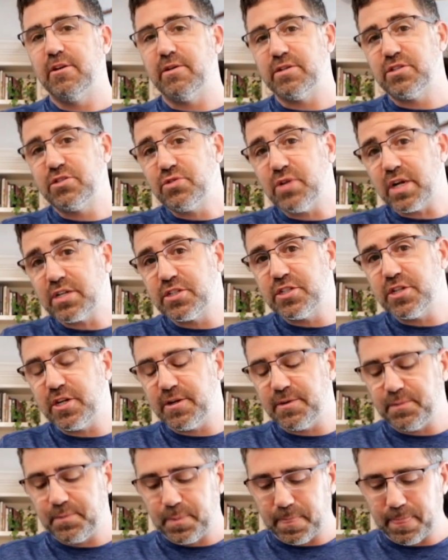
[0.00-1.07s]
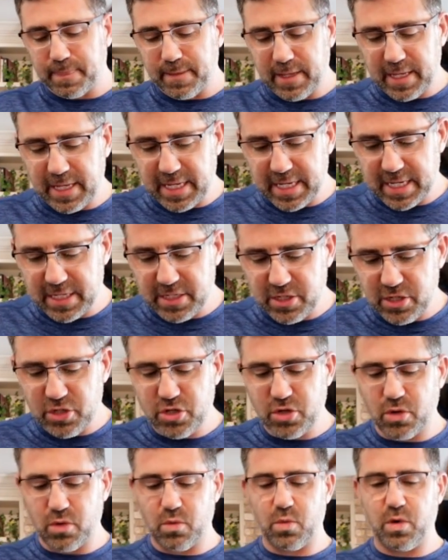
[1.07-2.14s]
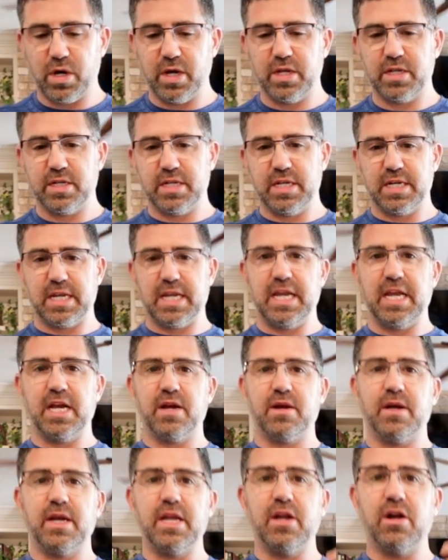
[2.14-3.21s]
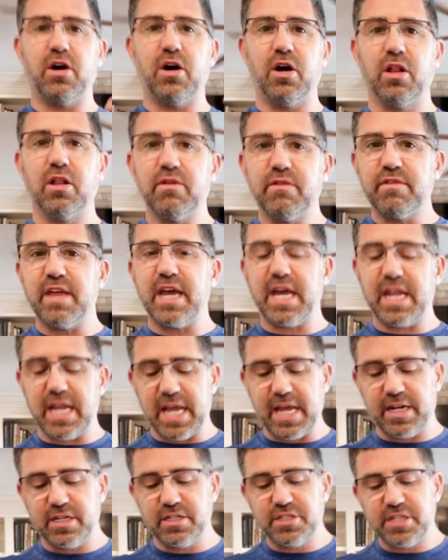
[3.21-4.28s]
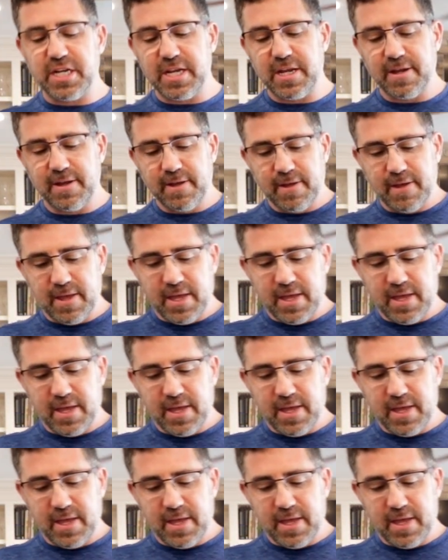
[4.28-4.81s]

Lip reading: structure and you don't want to carry all of that energy.